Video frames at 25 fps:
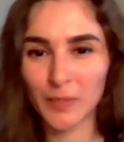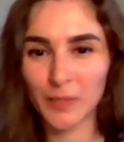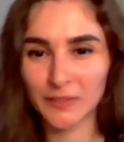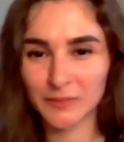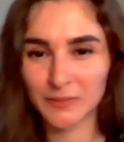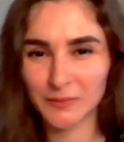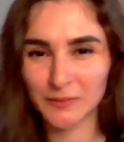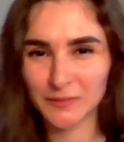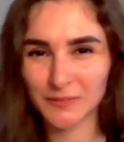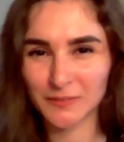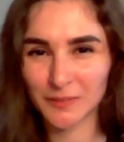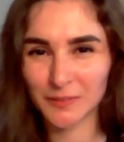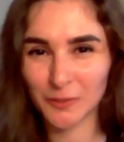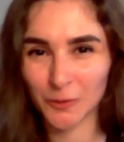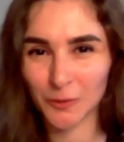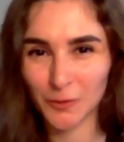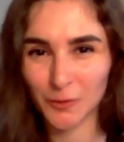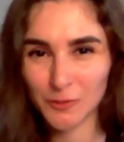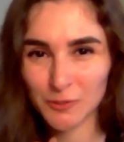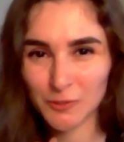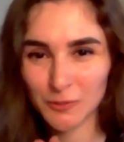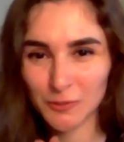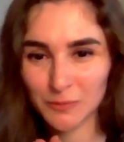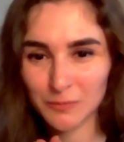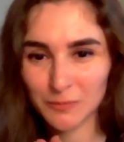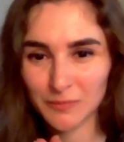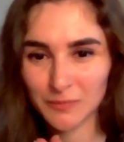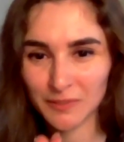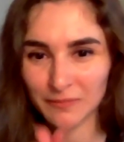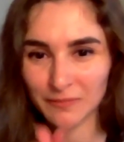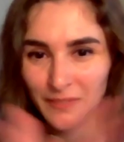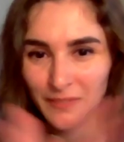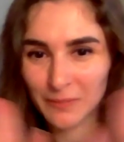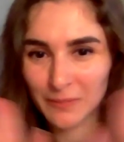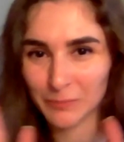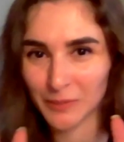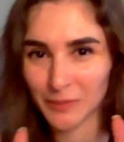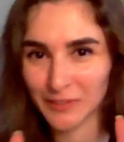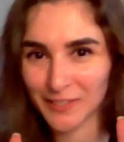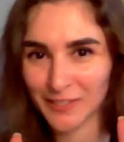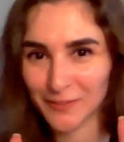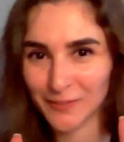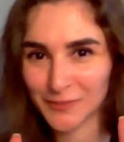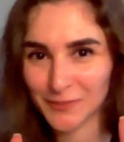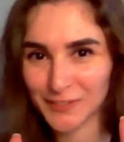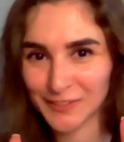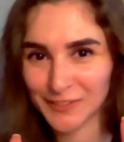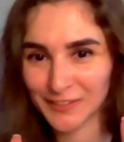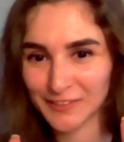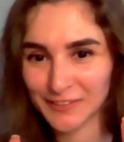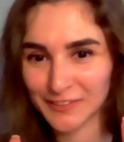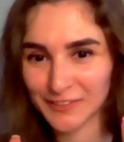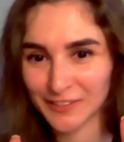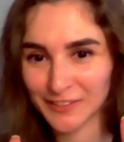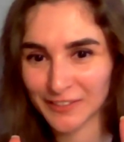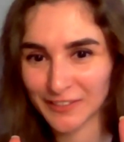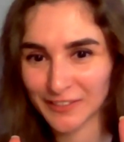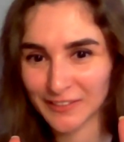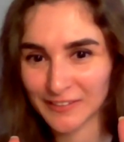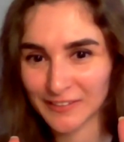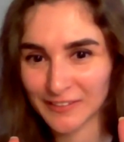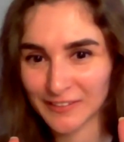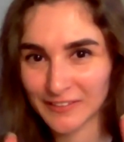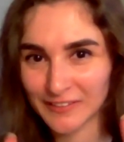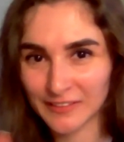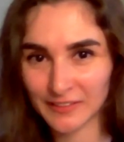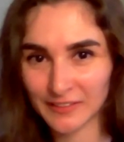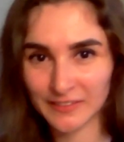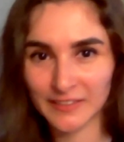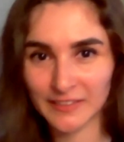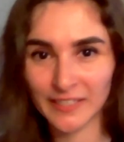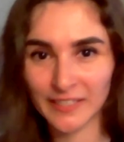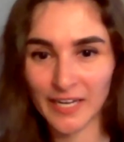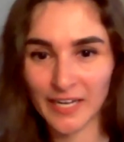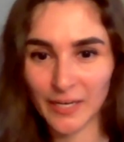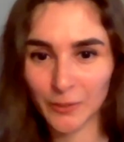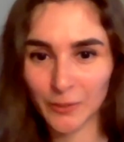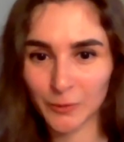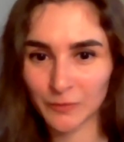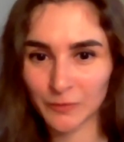van Rossum, if I'm pronouncing it correctly, the guy who